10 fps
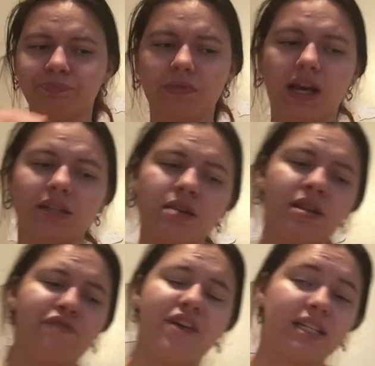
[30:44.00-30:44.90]
it doesn't
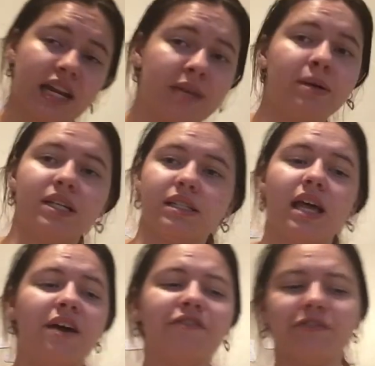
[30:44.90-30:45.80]
affect anybody's
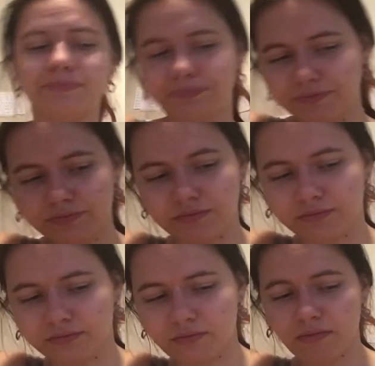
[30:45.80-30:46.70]
life
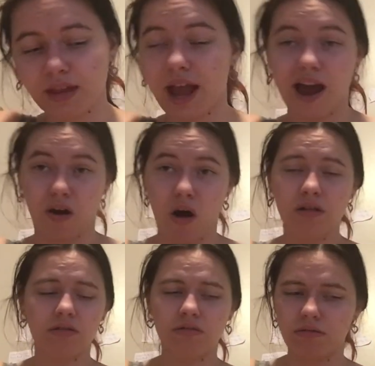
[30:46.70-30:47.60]
at all.
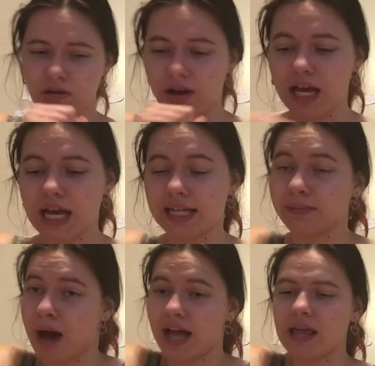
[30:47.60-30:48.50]
It's
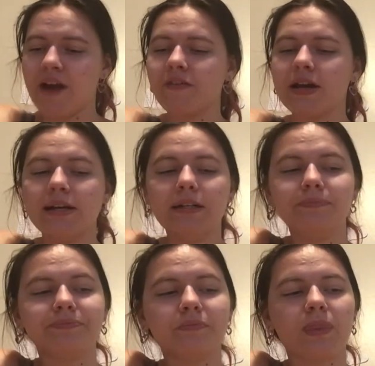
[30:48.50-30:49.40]
my life,
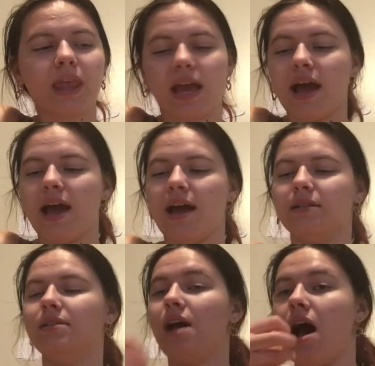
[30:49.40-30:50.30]
and